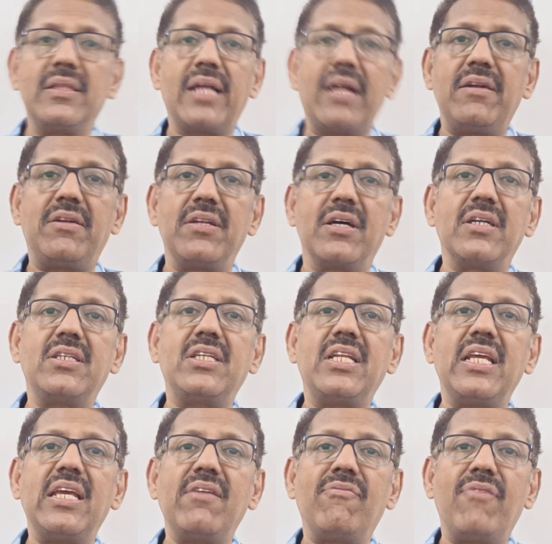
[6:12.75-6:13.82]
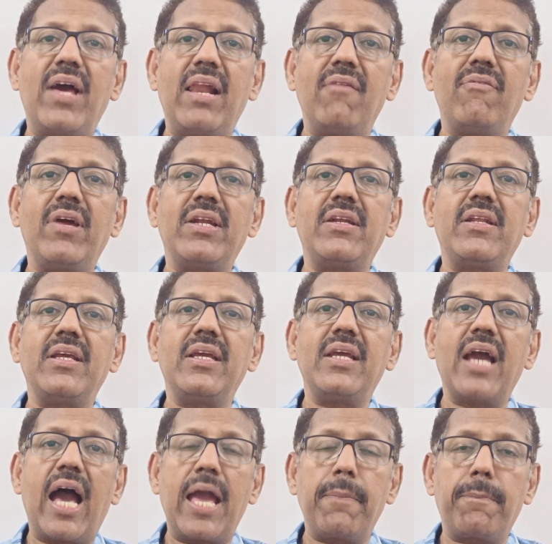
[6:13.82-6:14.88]
that dirty,
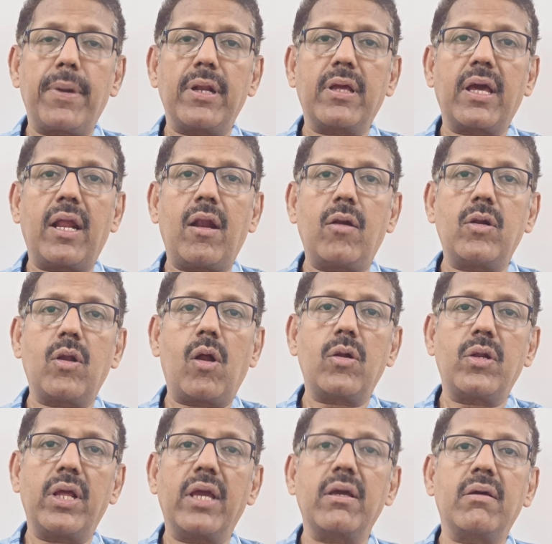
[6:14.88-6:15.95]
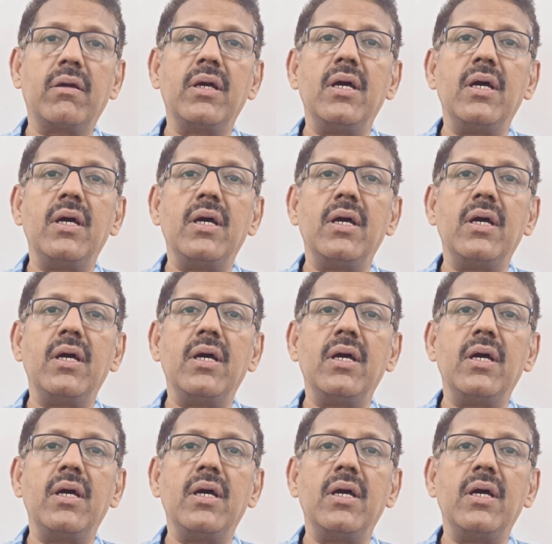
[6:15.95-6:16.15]
velvety, hyperkeratotic